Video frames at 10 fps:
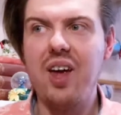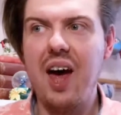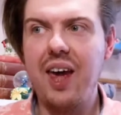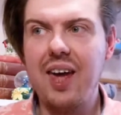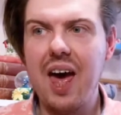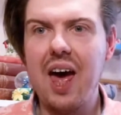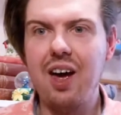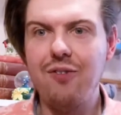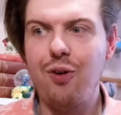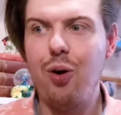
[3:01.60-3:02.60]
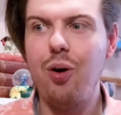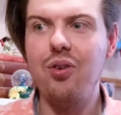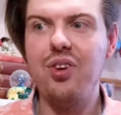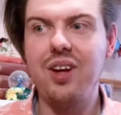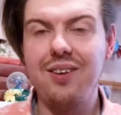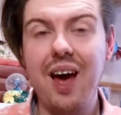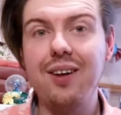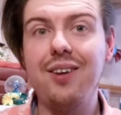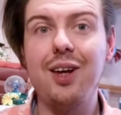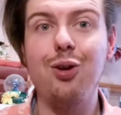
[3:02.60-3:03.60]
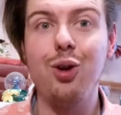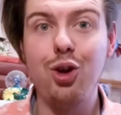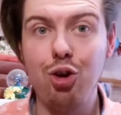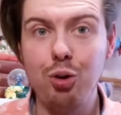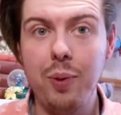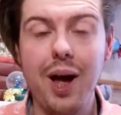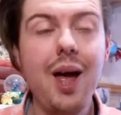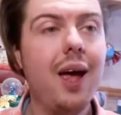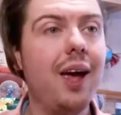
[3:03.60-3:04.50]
as I care for syntactical humour,